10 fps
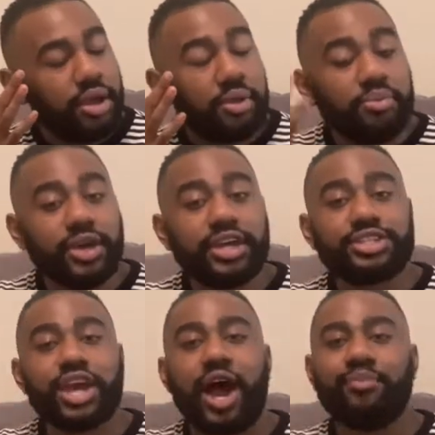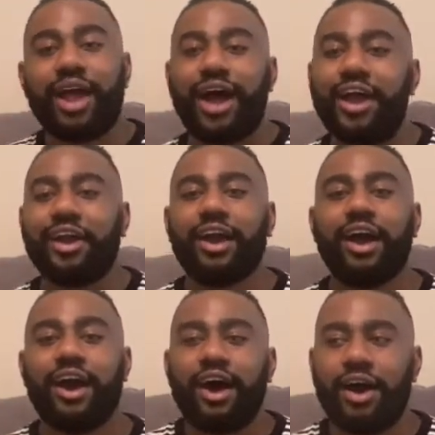Bitch, I'm like,
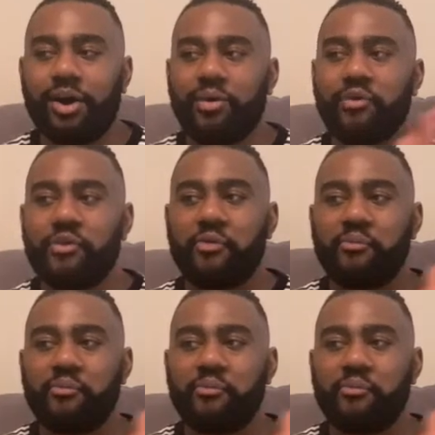oh